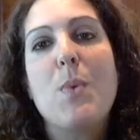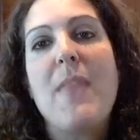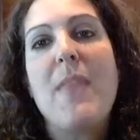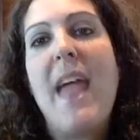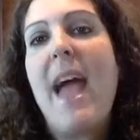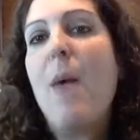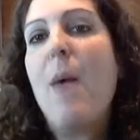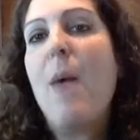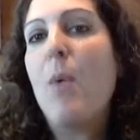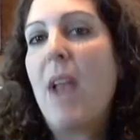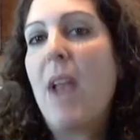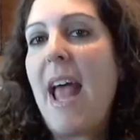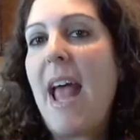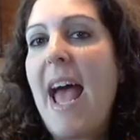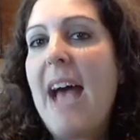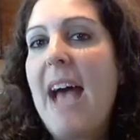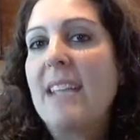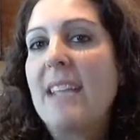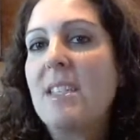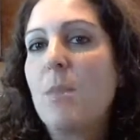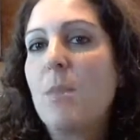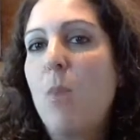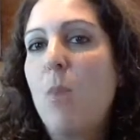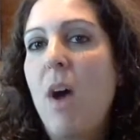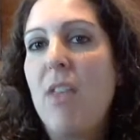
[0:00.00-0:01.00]
when I
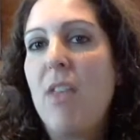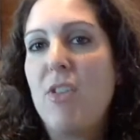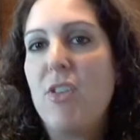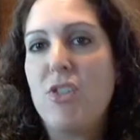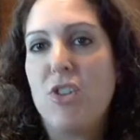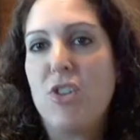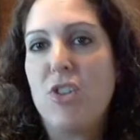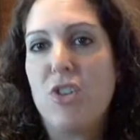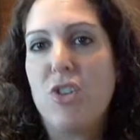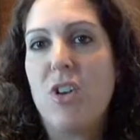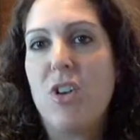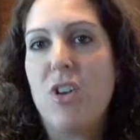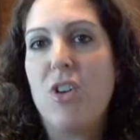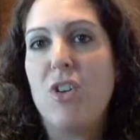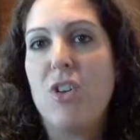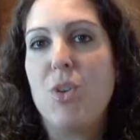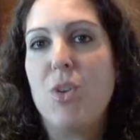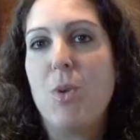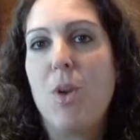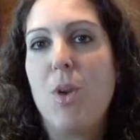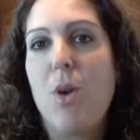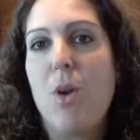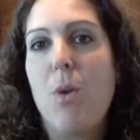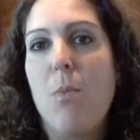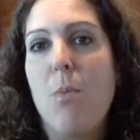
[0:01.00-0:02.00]
ask them why their children aren't
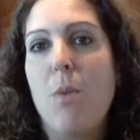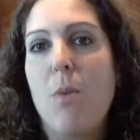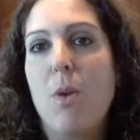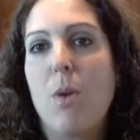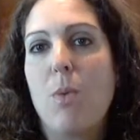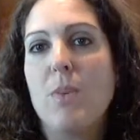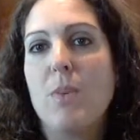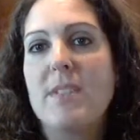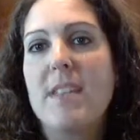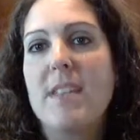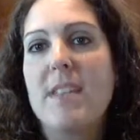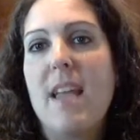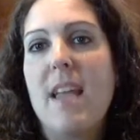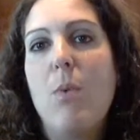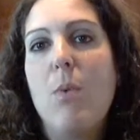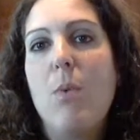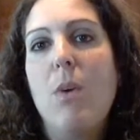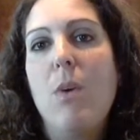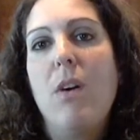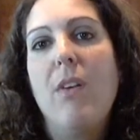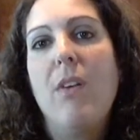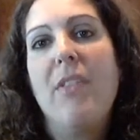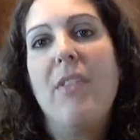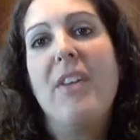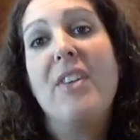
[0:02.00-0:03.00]
doing homework, will say,
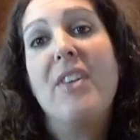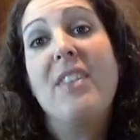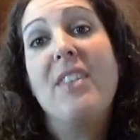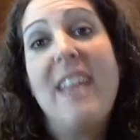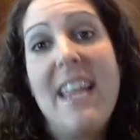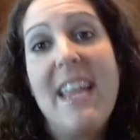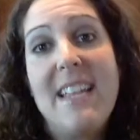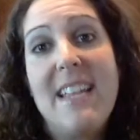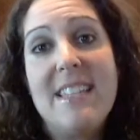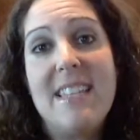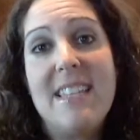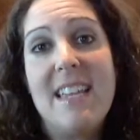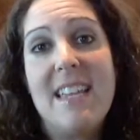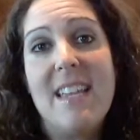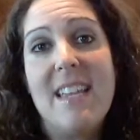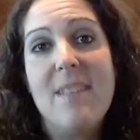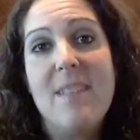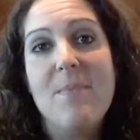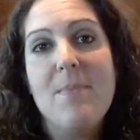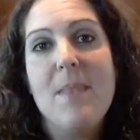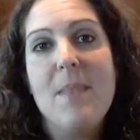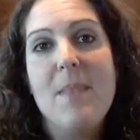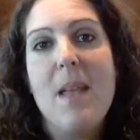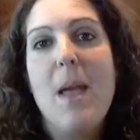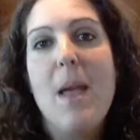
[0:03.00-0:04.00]
well, they're lazy.
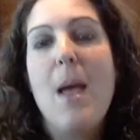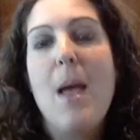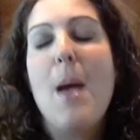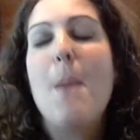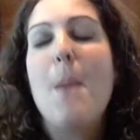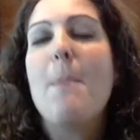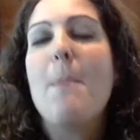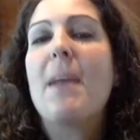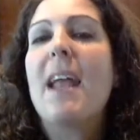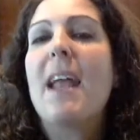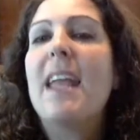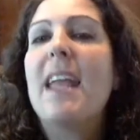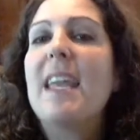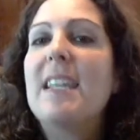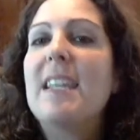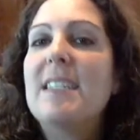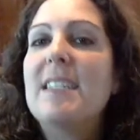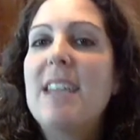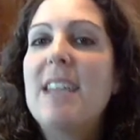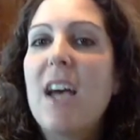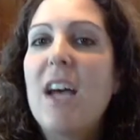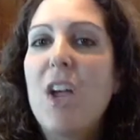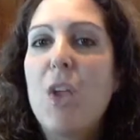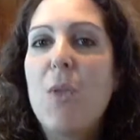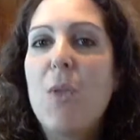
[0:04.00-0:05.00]
But I can
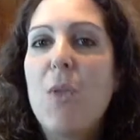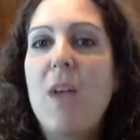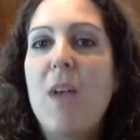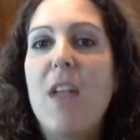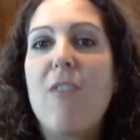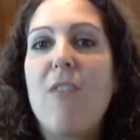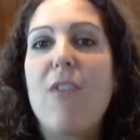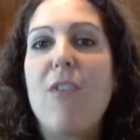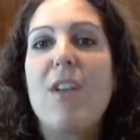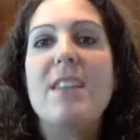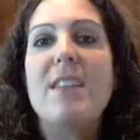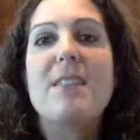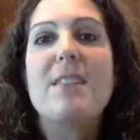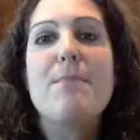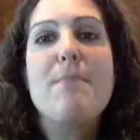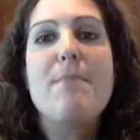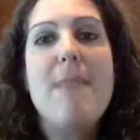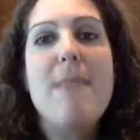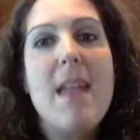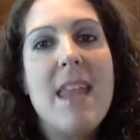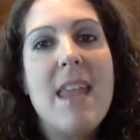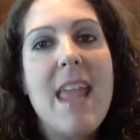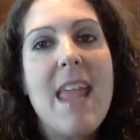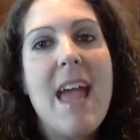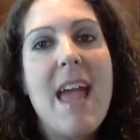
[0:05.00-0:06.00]
tell you that for as
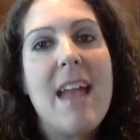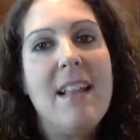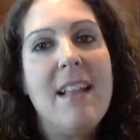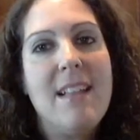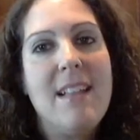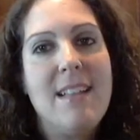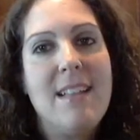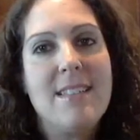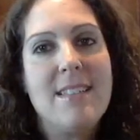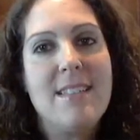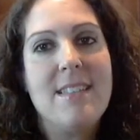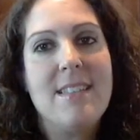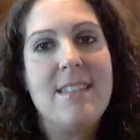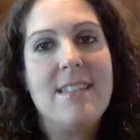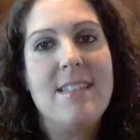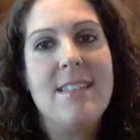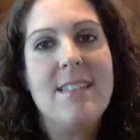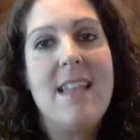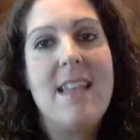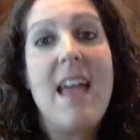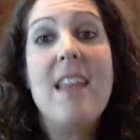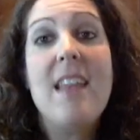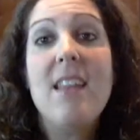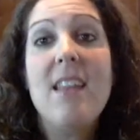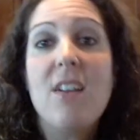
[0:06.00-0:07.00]
many adolescents
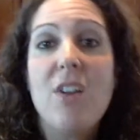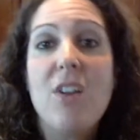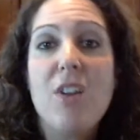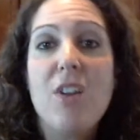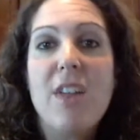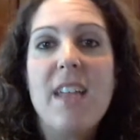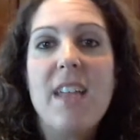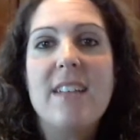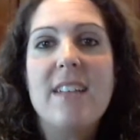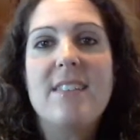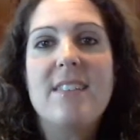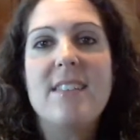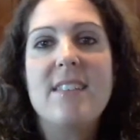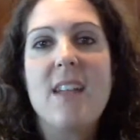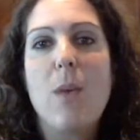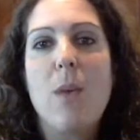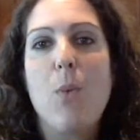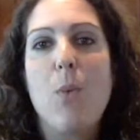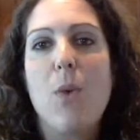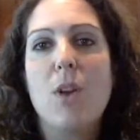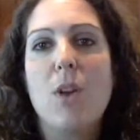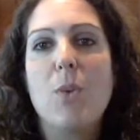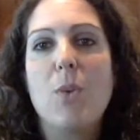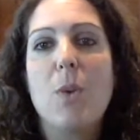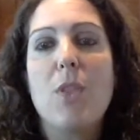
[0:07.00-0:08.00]
and younger kids that I
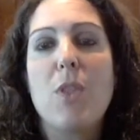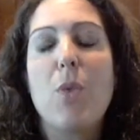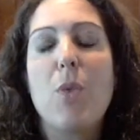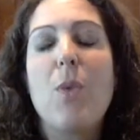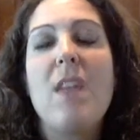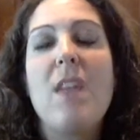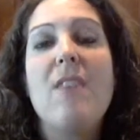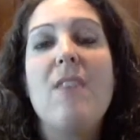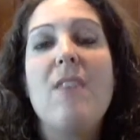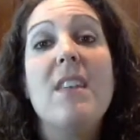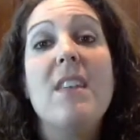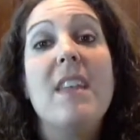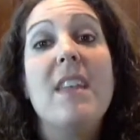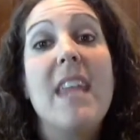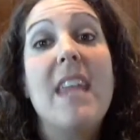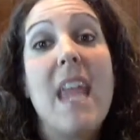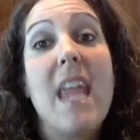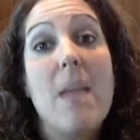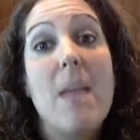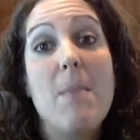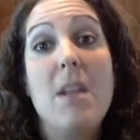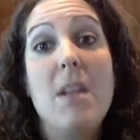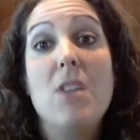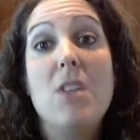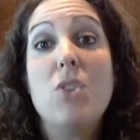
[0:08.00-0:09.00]
worked with who even
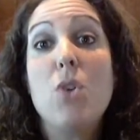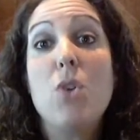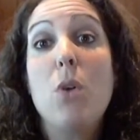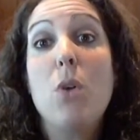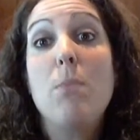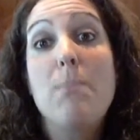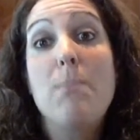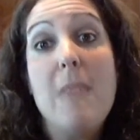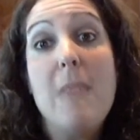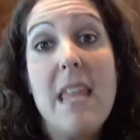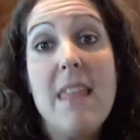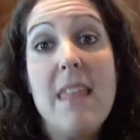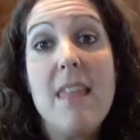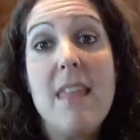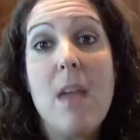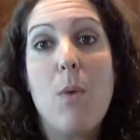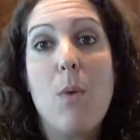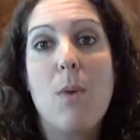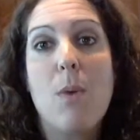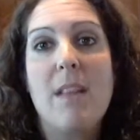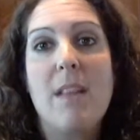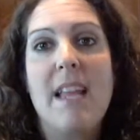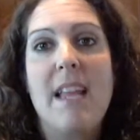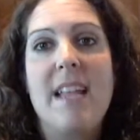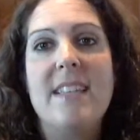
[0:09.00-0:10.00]
came in and told me they
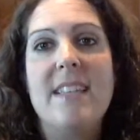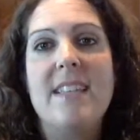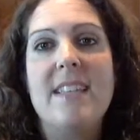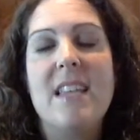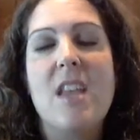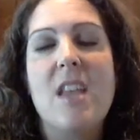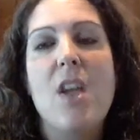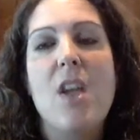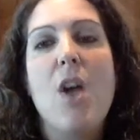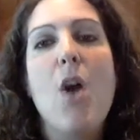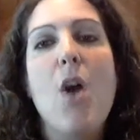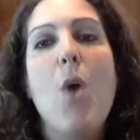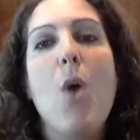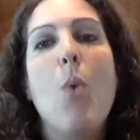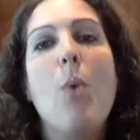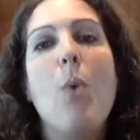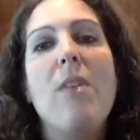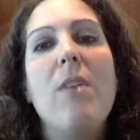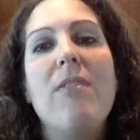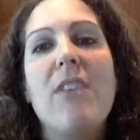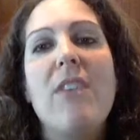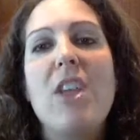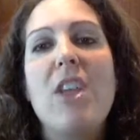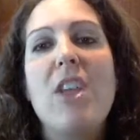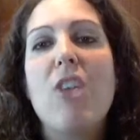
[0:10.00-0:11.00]
were lazy, we
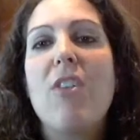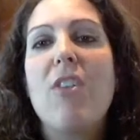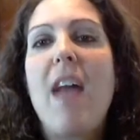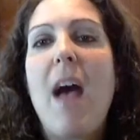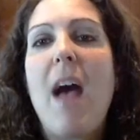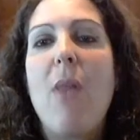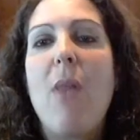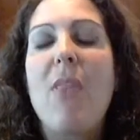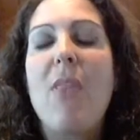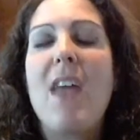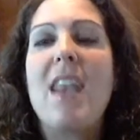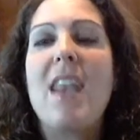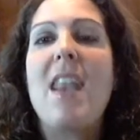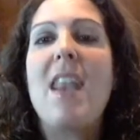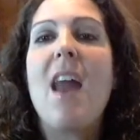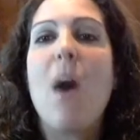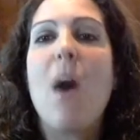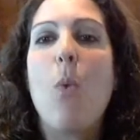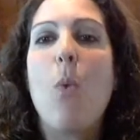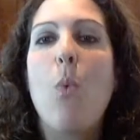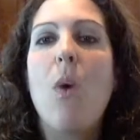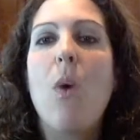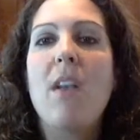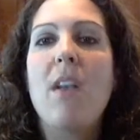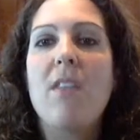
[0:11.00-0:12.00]
figured out that
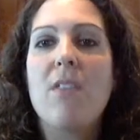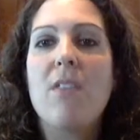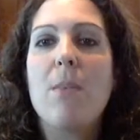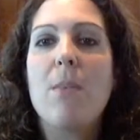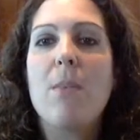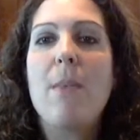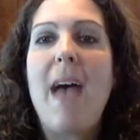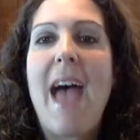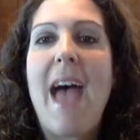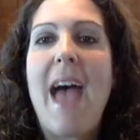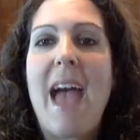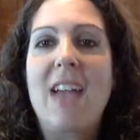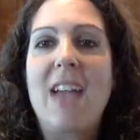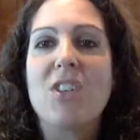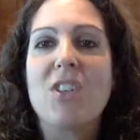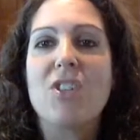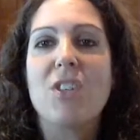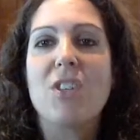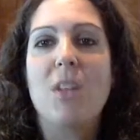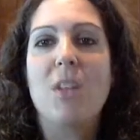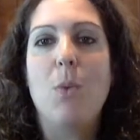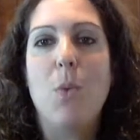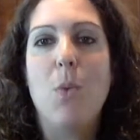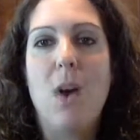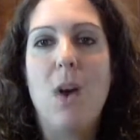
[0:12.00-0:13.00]
not one of them
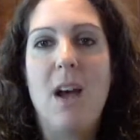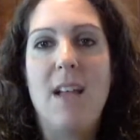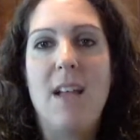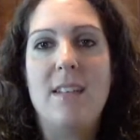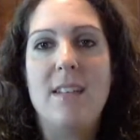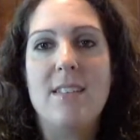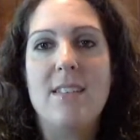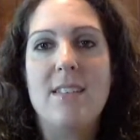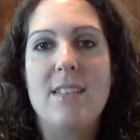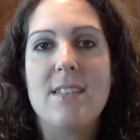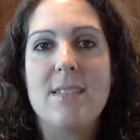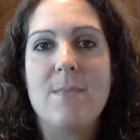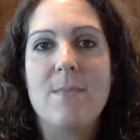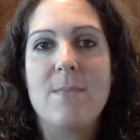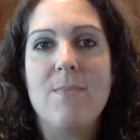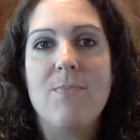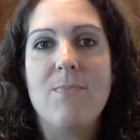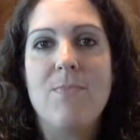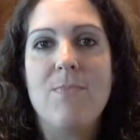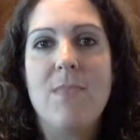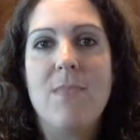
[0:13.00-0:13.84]
actually was.